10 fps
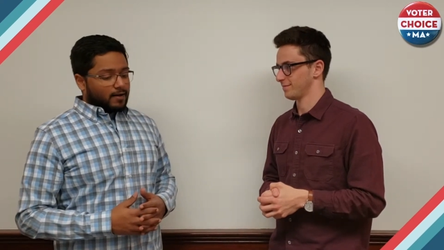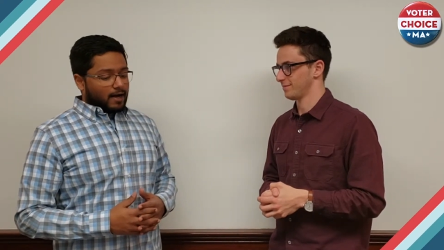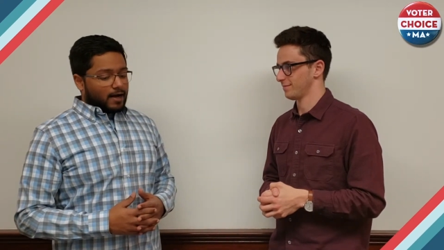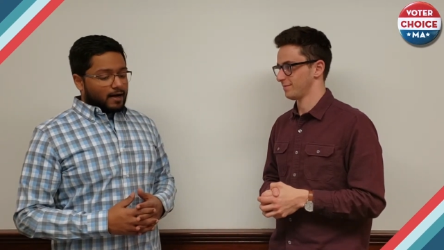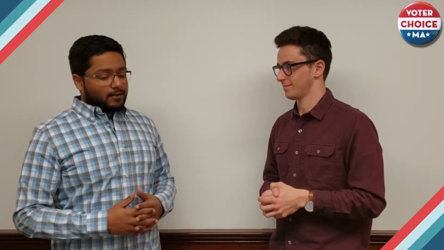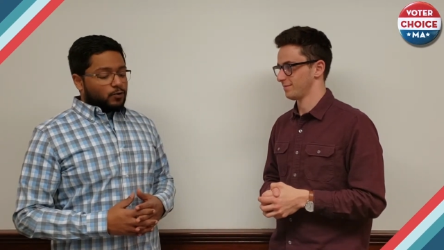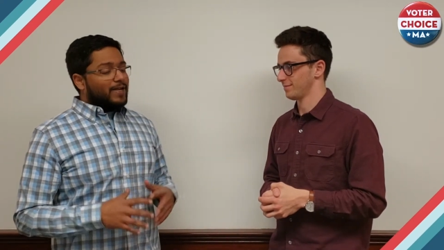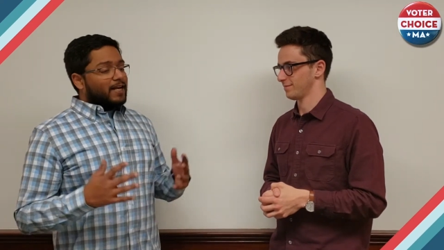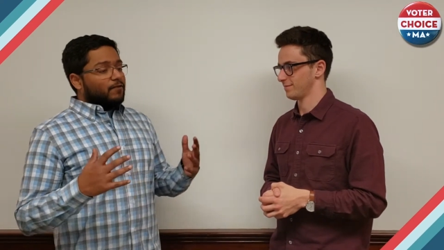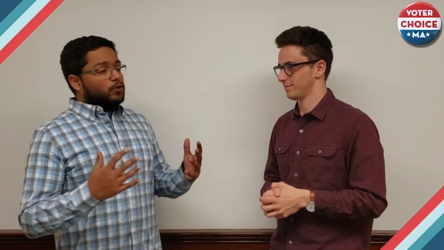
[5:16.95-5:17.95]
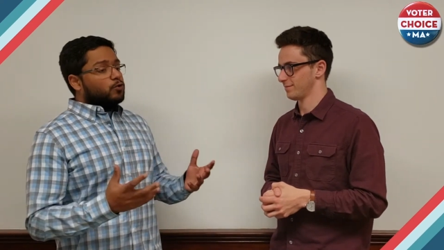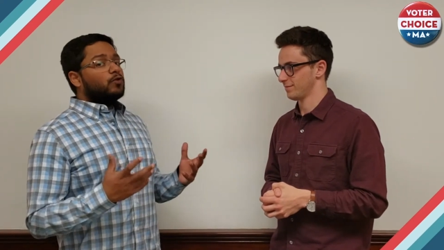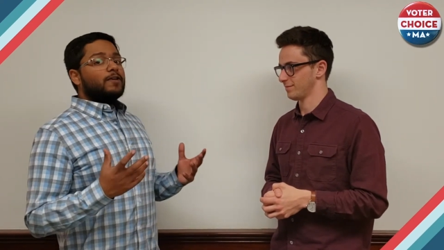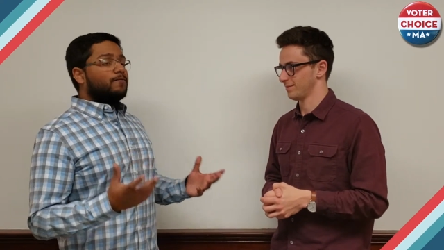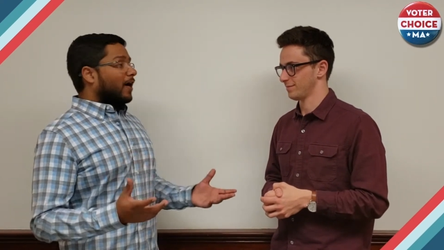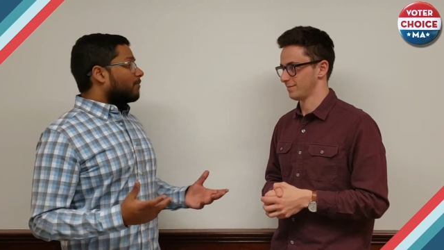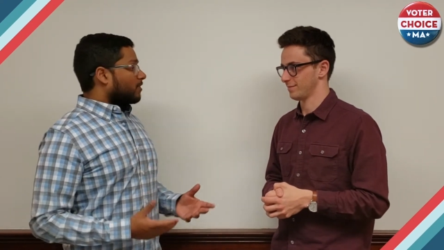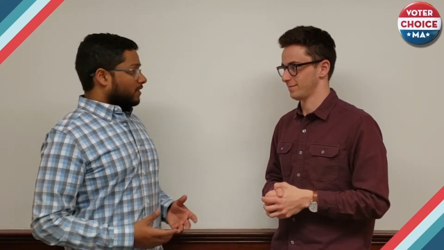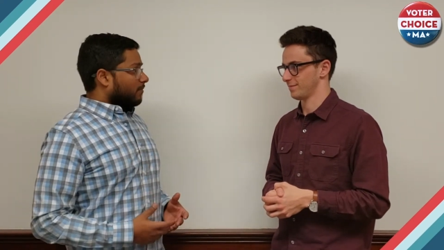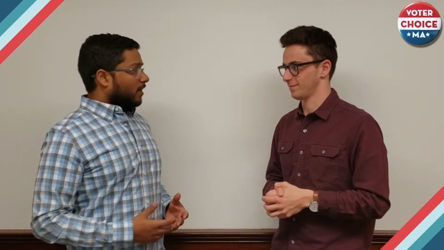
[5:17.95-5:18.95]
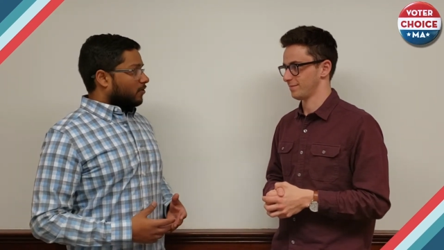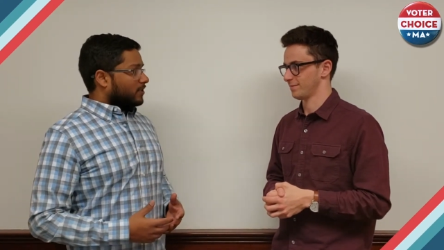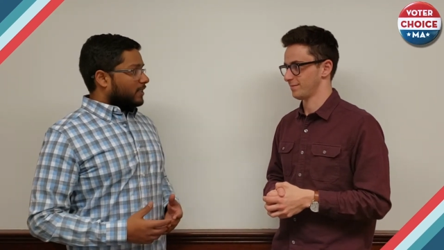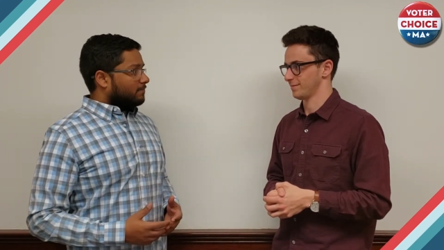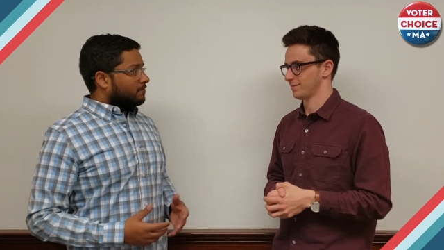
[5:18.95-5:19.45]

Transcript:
Speaker 1: Uh, so we can have a truly vibrant democracy.